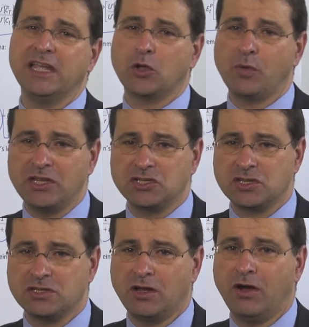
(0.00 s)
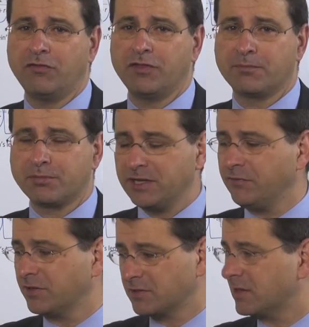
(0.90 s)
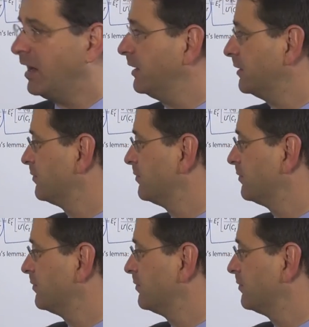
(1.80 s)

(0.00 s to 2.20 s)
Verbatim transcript: equation of the previous slide.